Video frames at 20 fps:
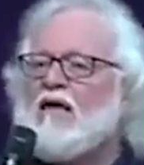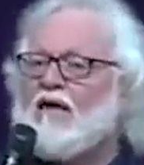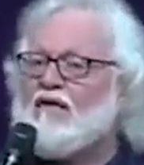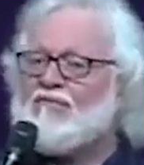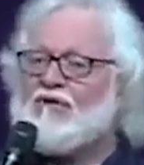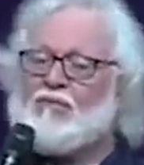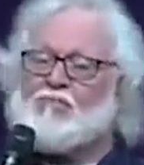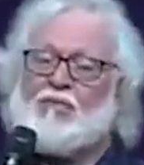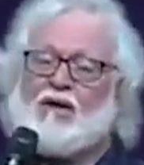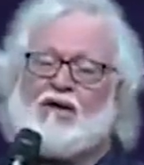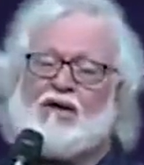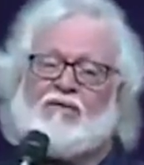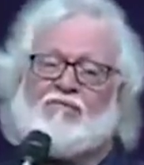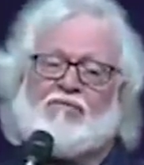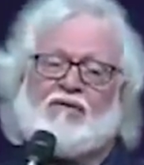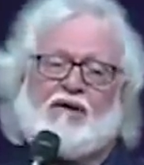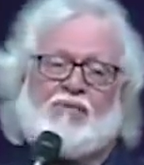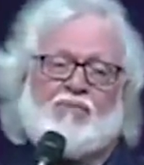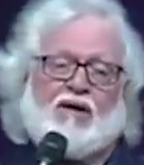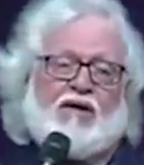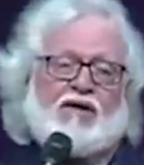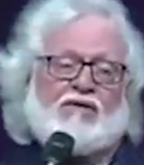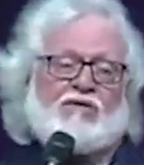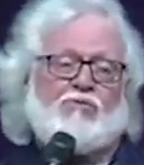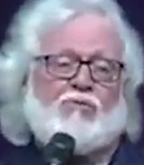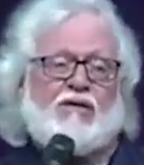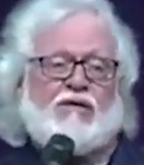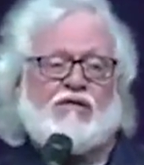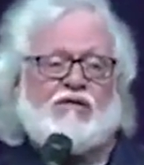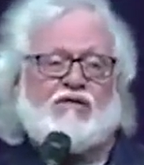And they, ba- they backed
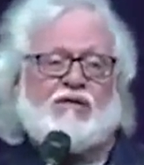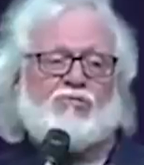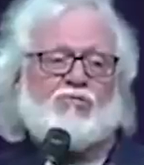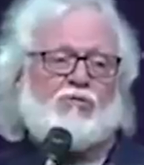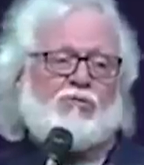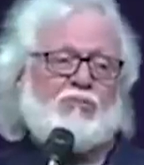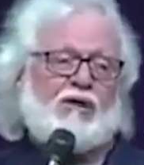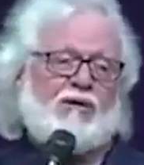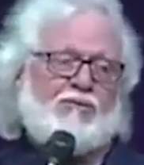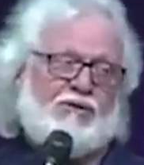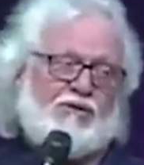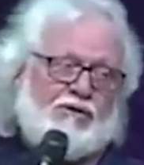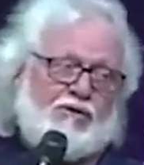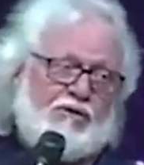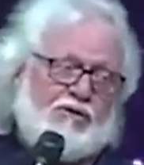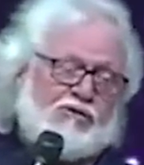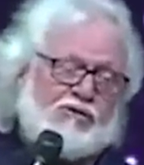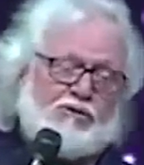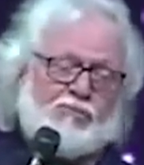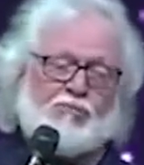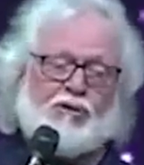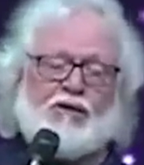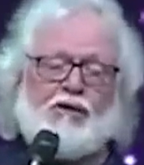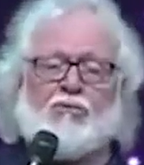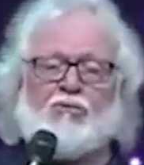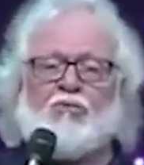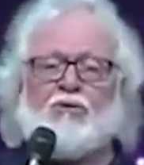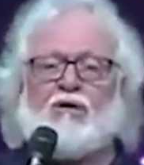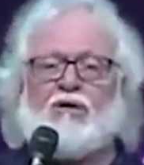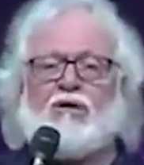away and said, well, maybe there is a
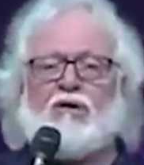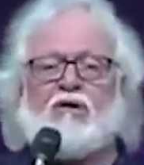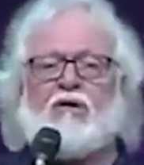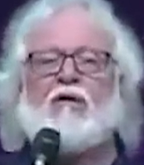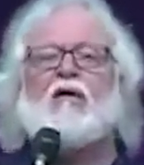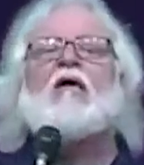better way.